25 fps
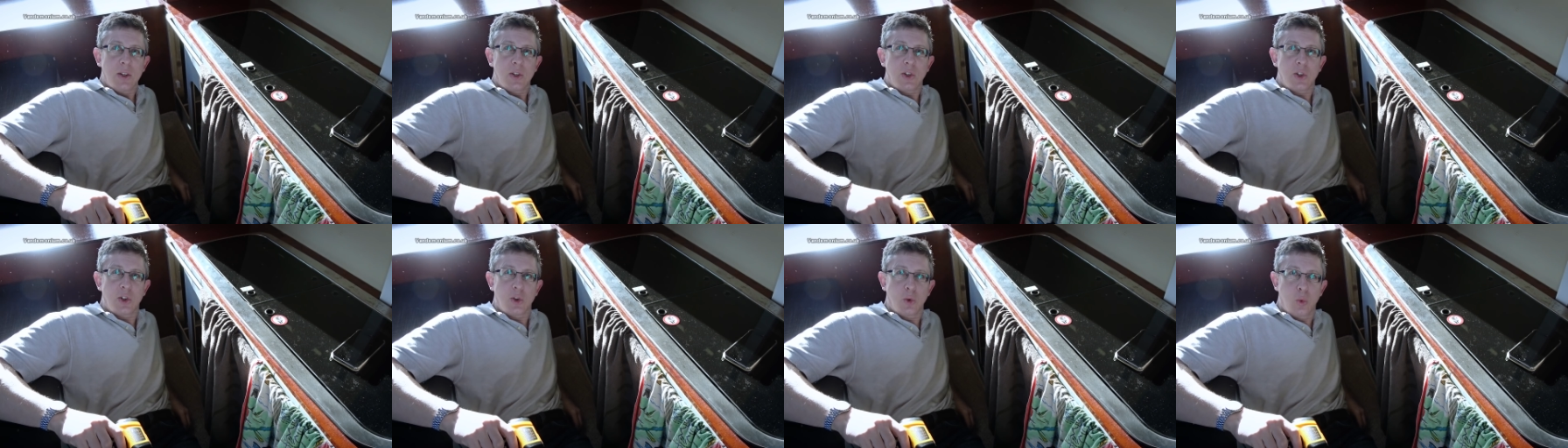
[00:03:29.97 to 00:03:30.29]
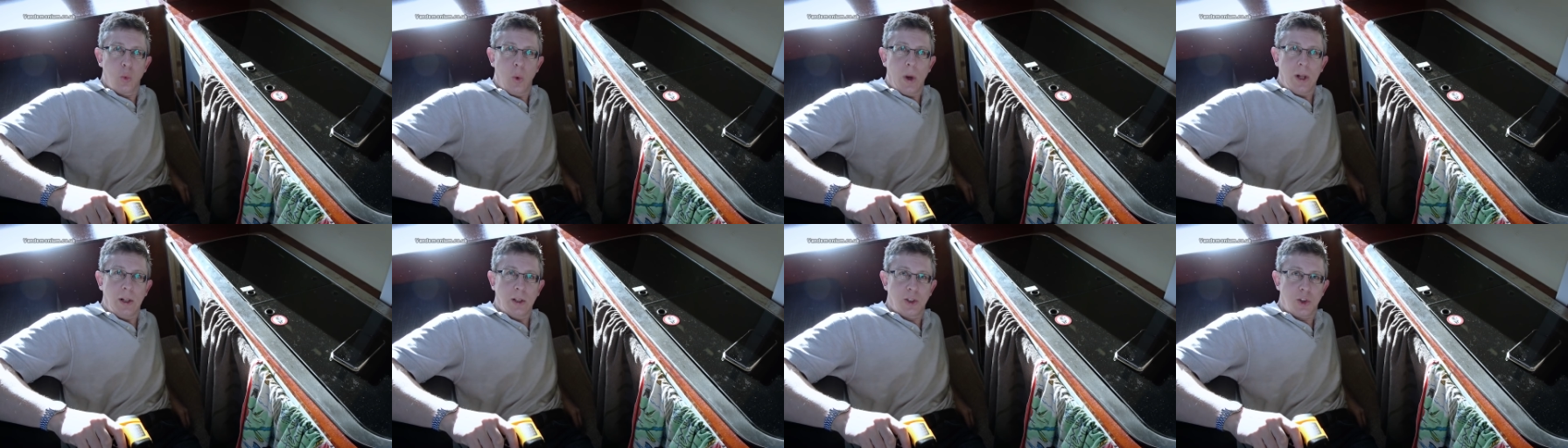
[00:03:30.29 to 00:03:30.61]

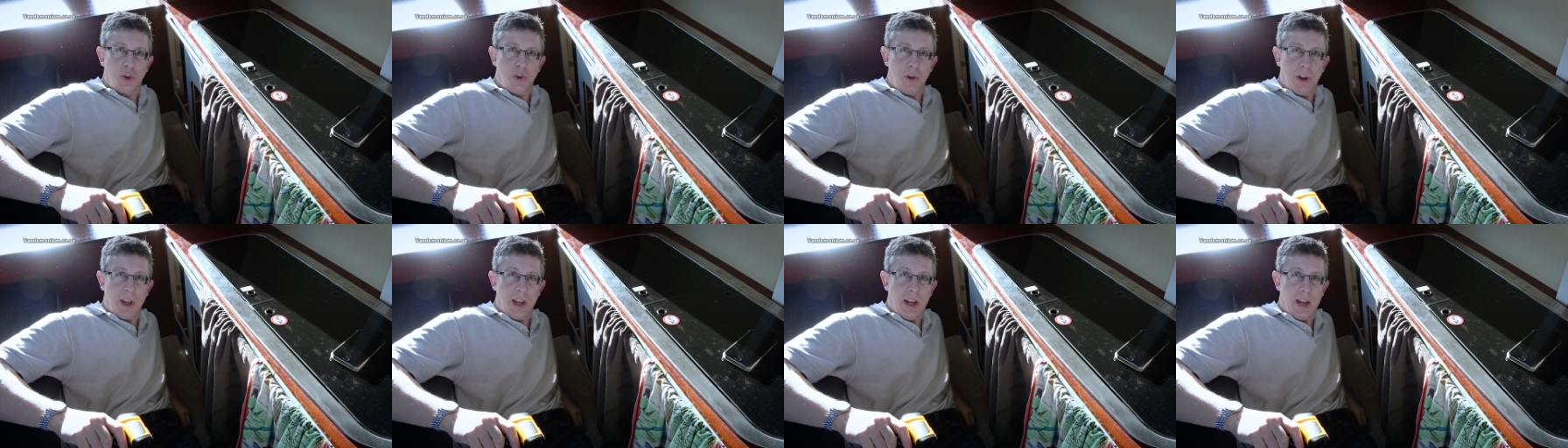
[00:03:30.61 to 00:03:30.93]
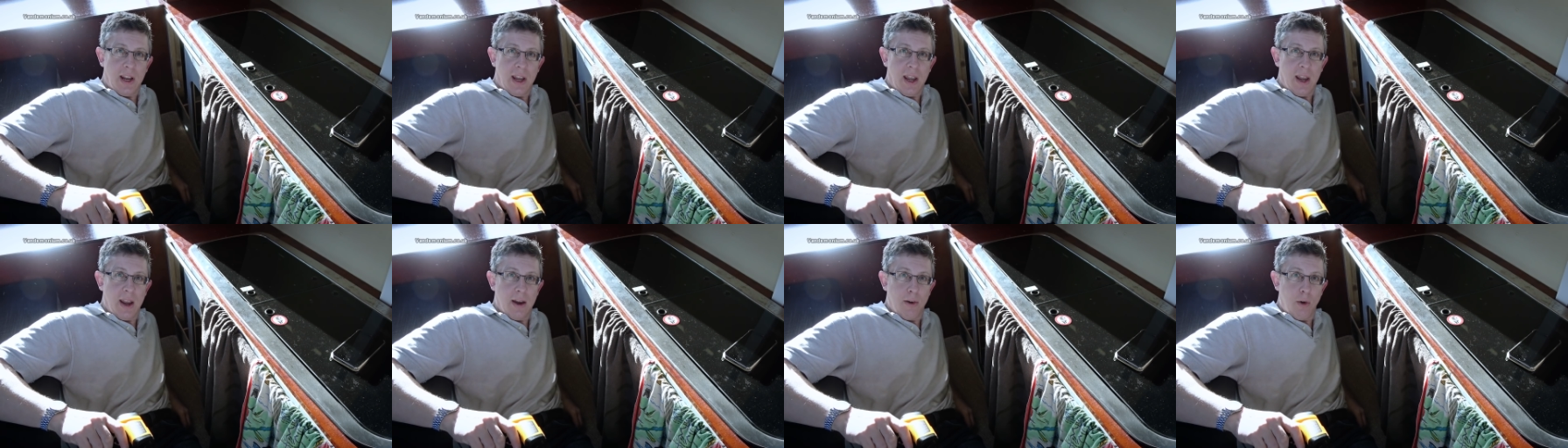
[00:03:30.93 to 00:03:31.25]
sweltering in
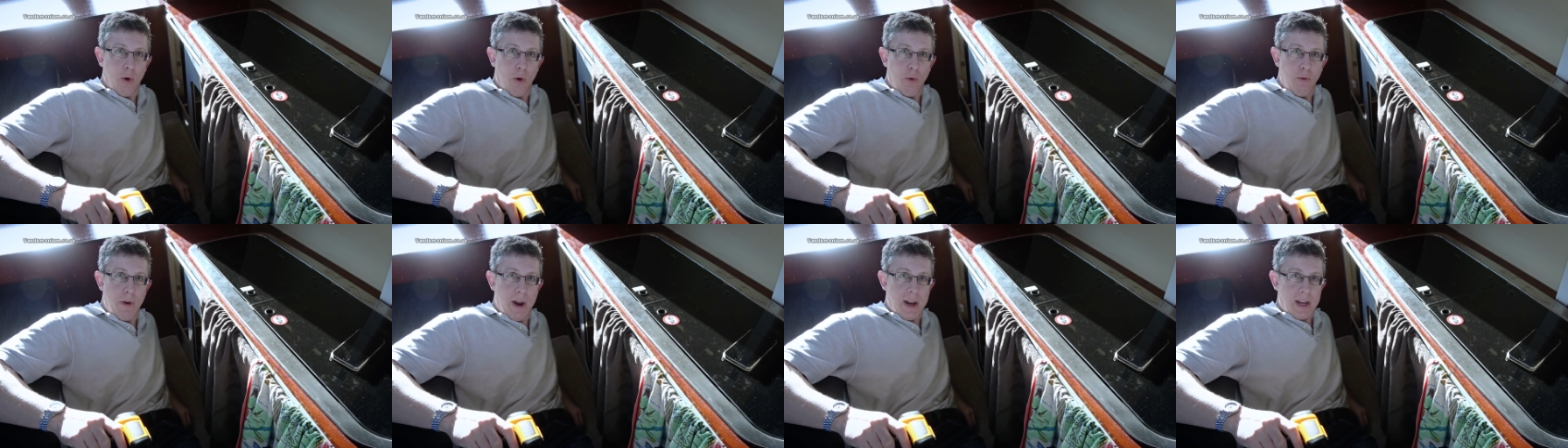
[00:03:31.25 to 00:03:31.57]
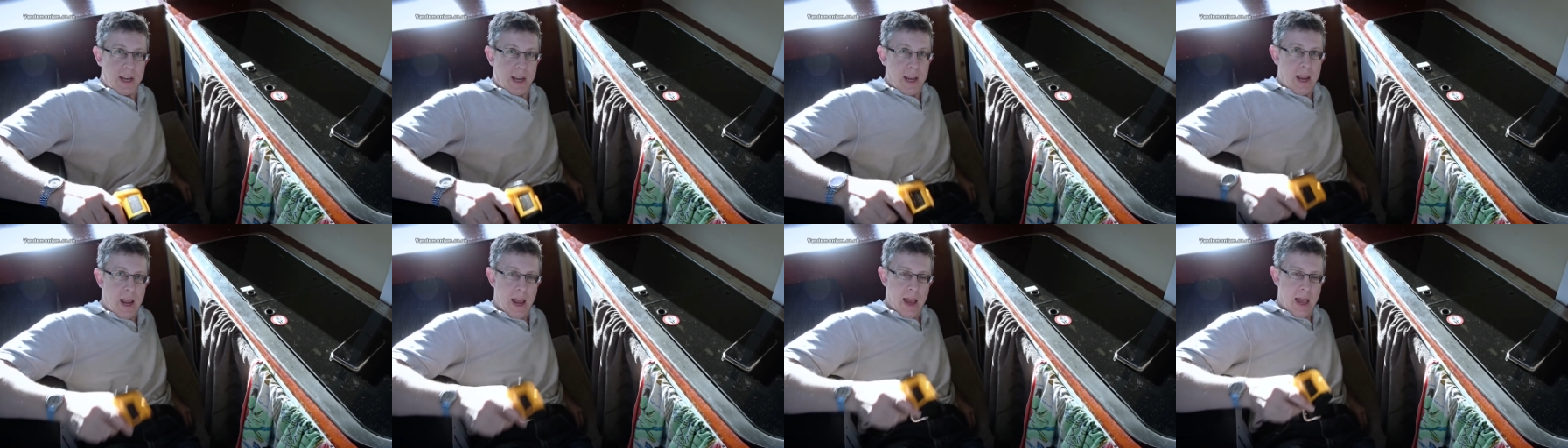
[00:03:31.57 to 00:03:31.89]
here
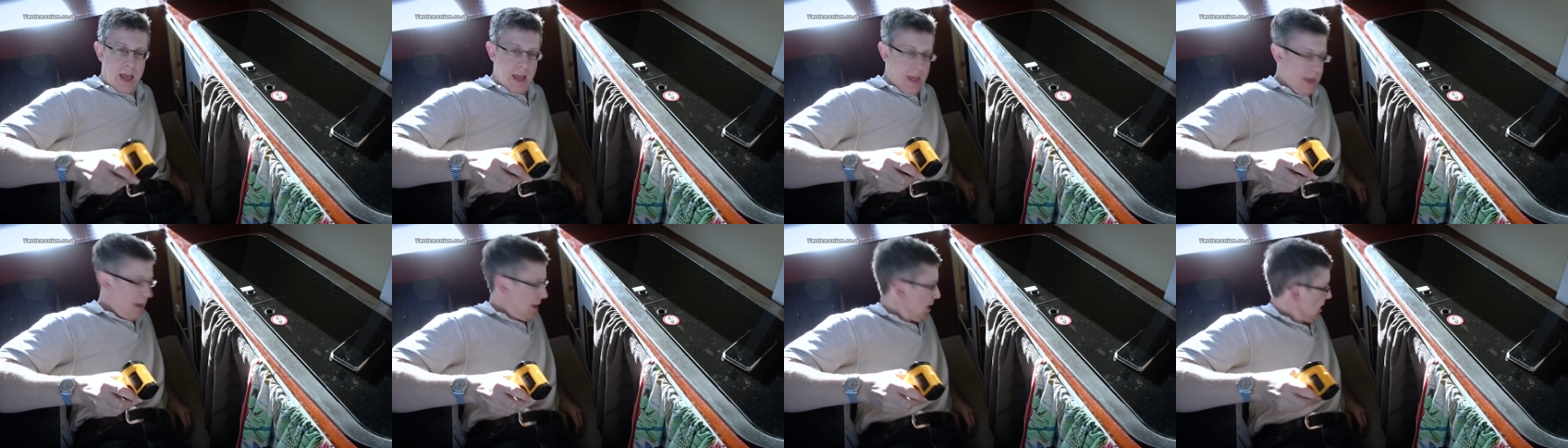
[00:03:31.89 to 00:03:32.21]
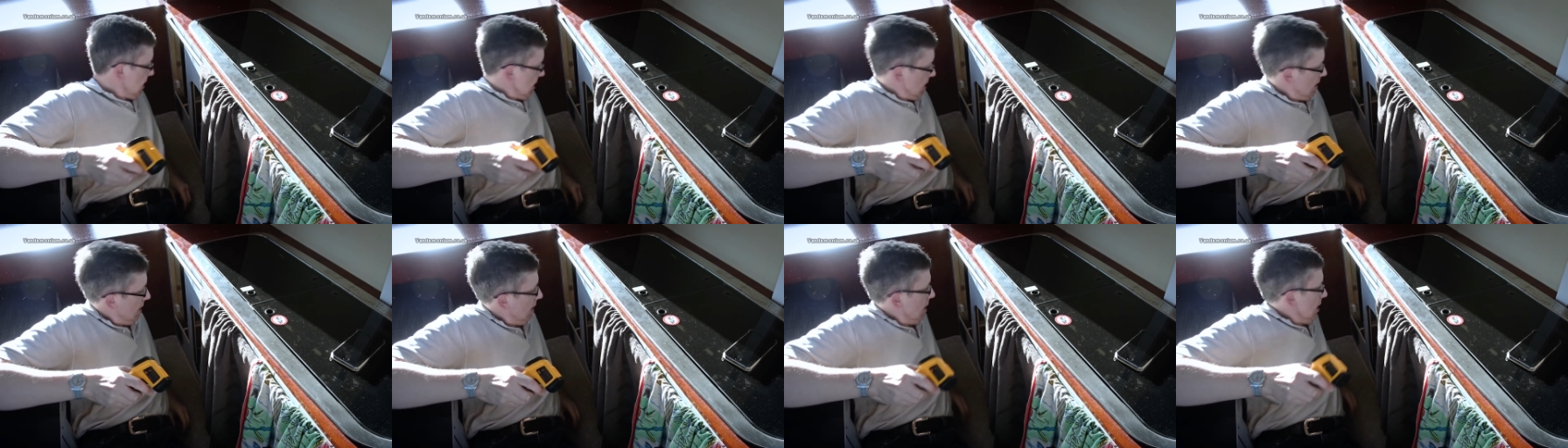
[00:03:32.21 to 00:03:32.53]
already.
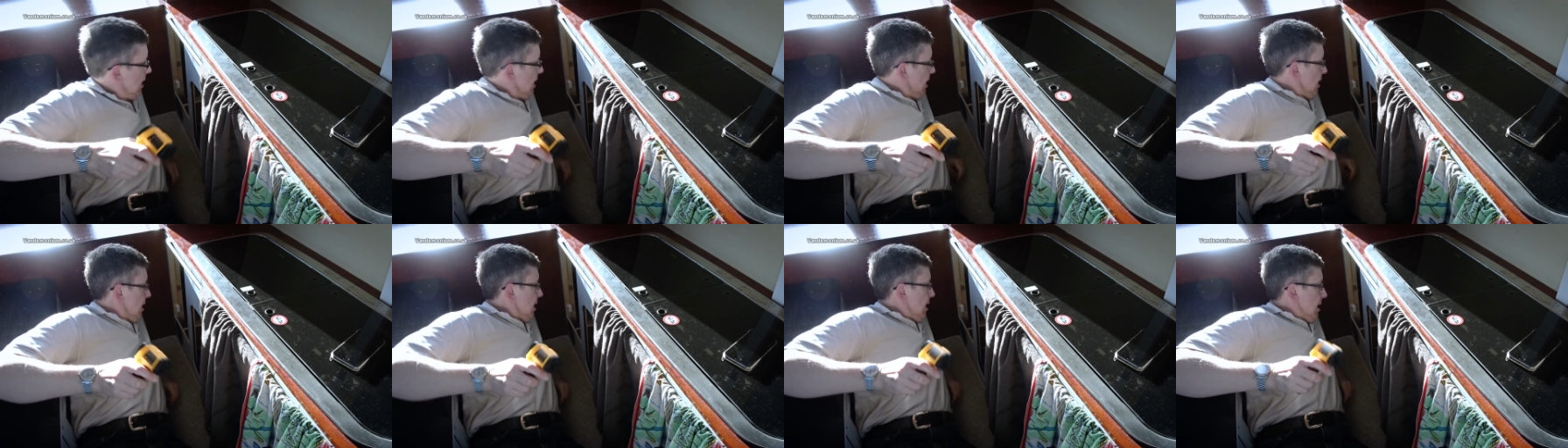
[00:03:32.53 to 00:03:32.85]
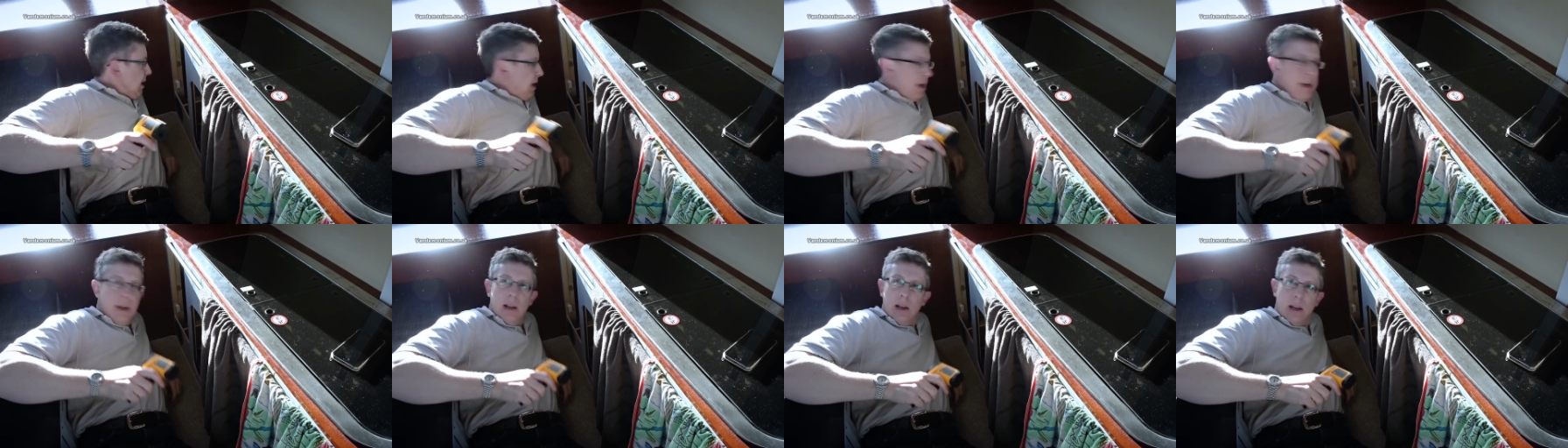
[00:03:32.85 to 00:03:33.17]

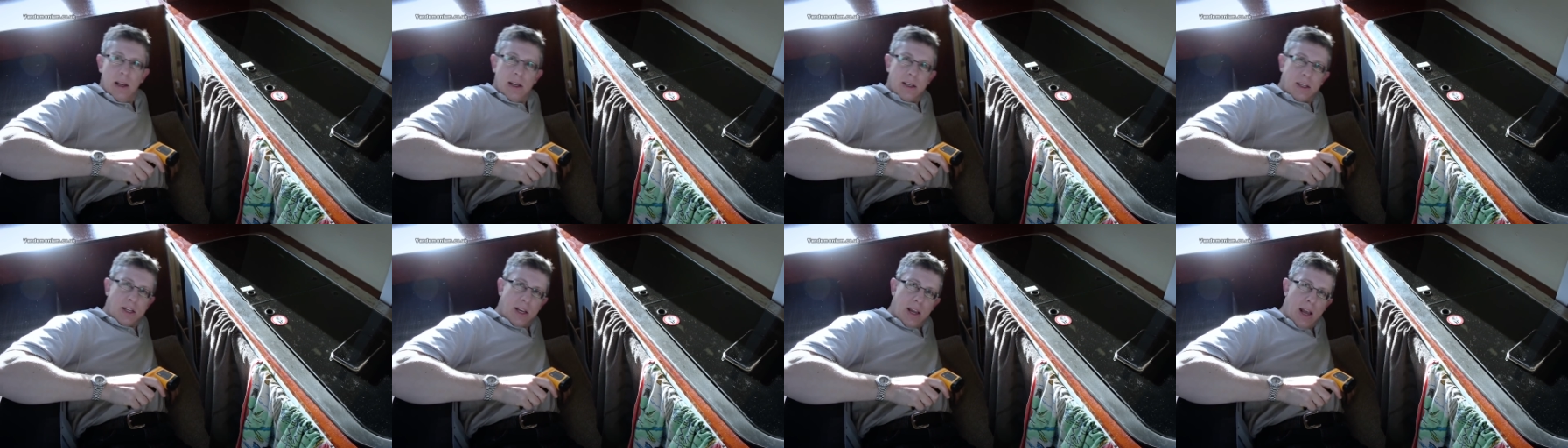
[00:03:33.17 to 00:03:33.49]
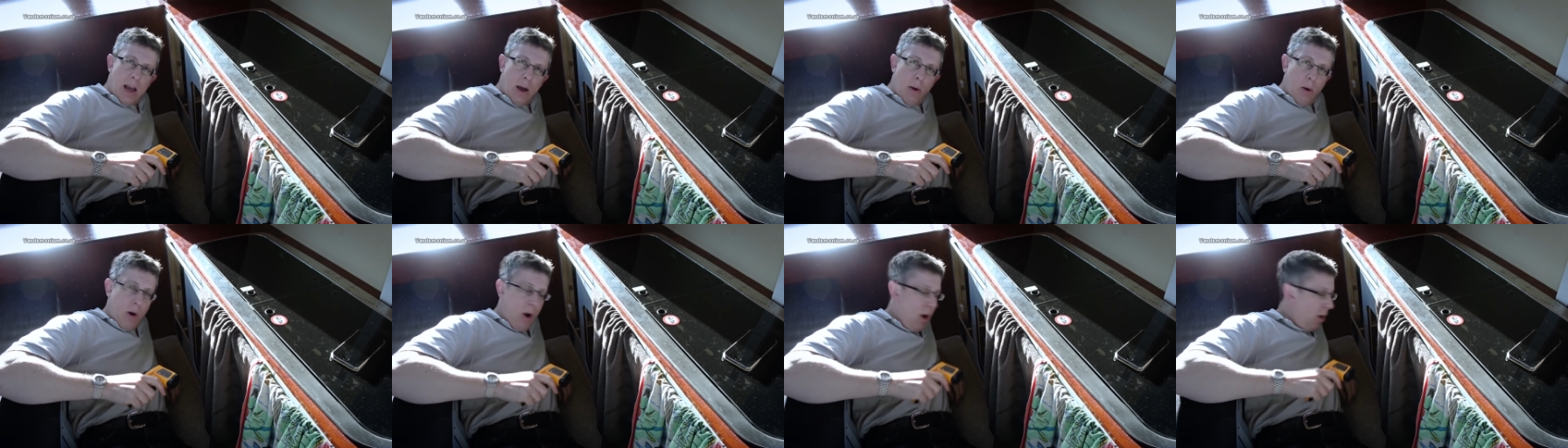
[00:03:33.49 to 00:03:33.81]
Let's see
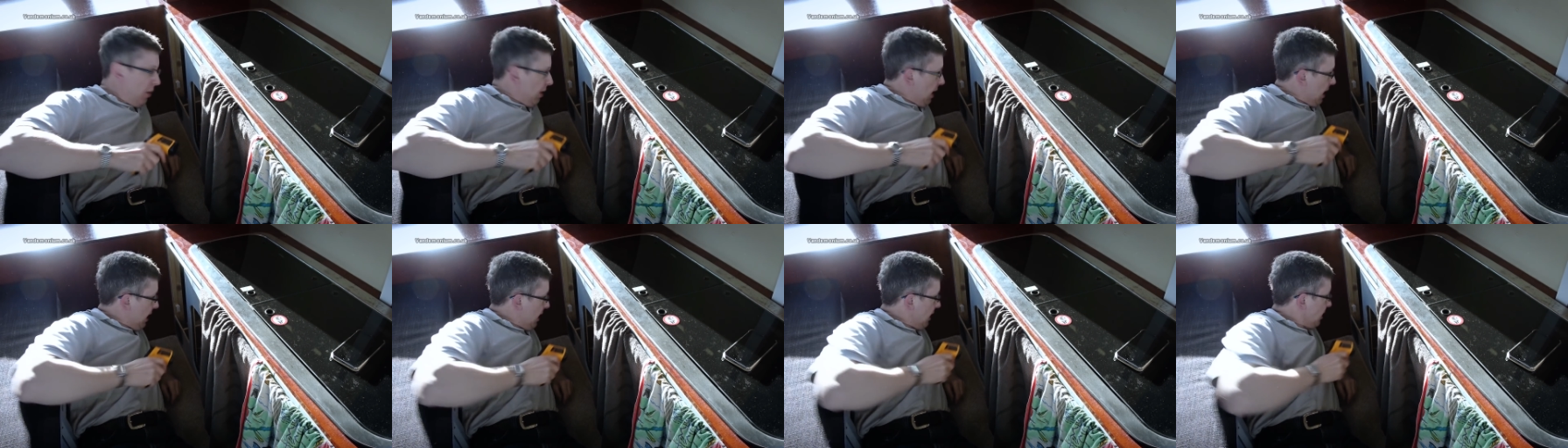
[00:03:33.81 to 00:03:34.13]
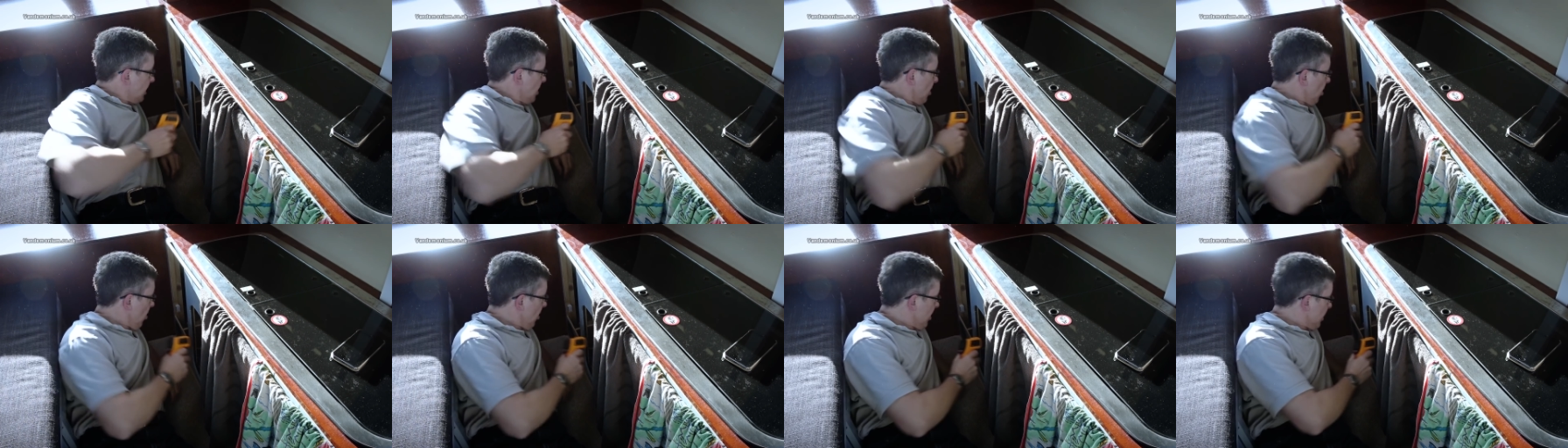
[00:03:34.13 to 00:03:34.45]
how hot that
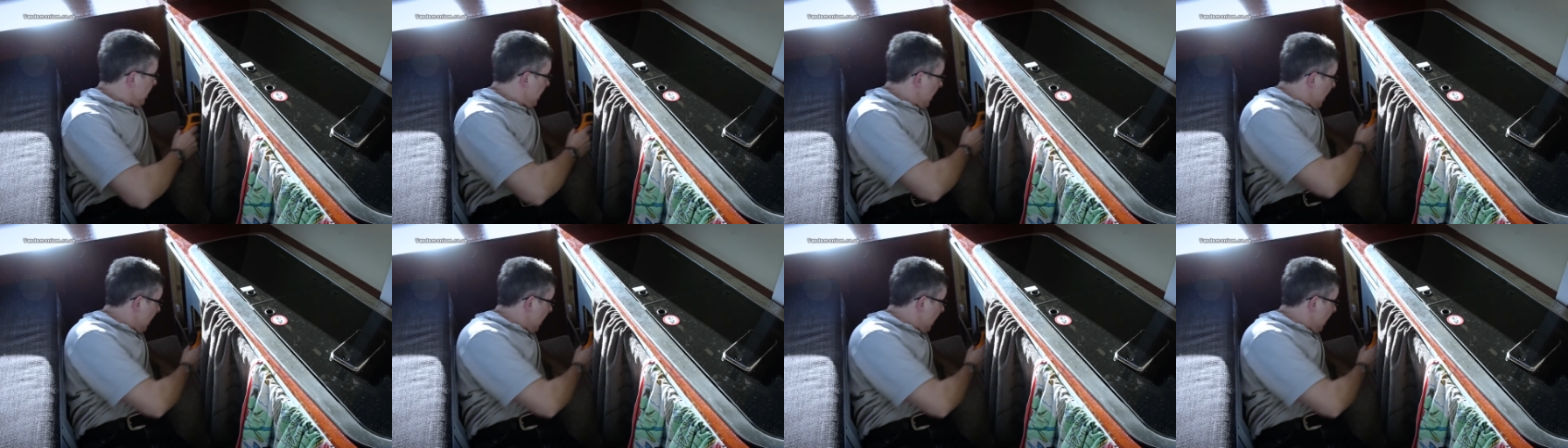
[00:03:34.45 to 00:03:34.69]
exhaust